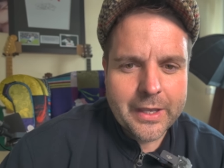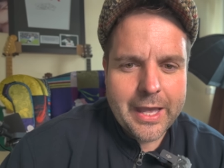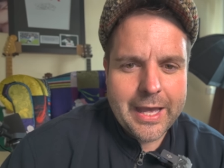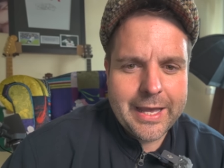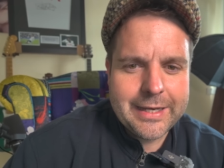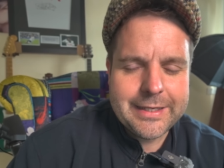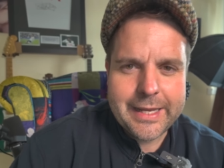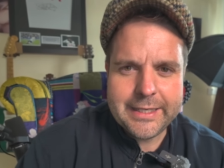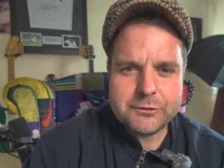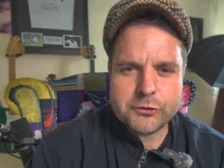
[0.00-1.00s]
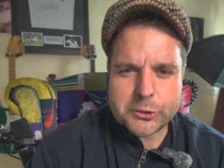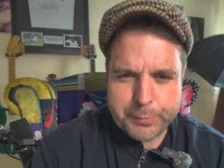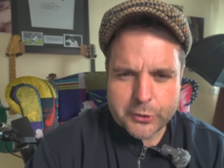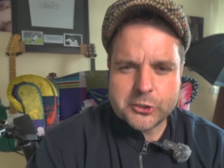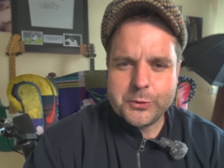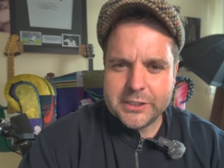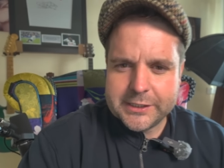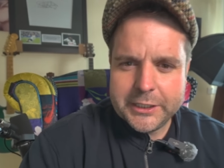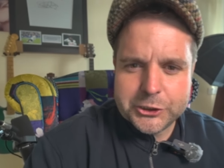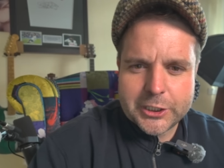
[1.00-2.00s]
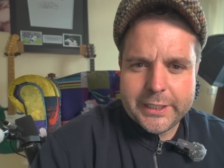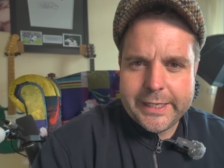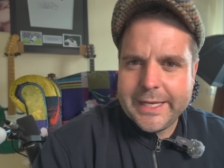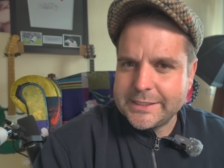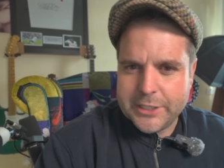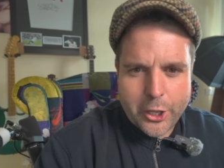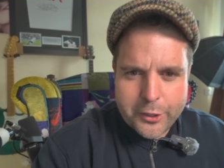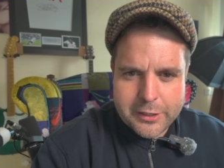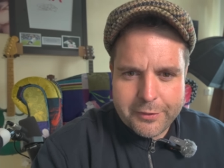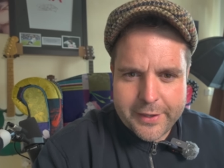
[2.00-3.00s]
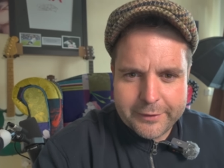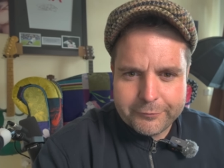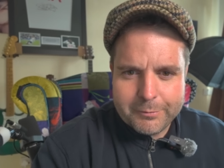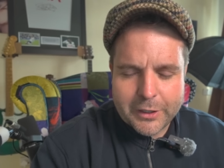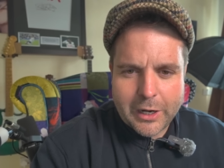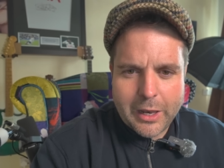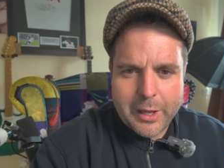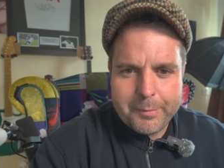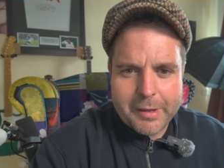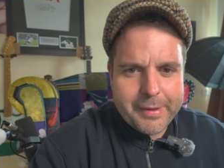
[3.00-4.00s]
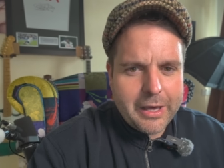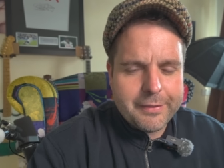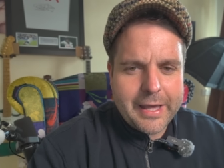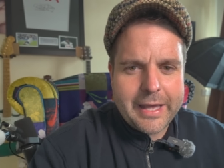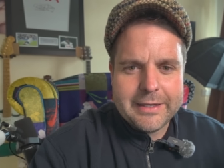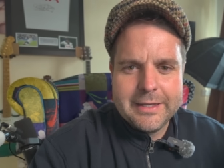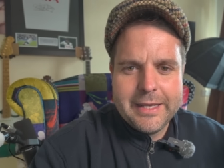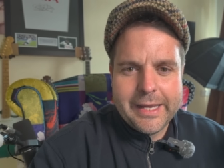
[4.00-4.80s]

And his response was essentially he hasn't heard anything from the club about that.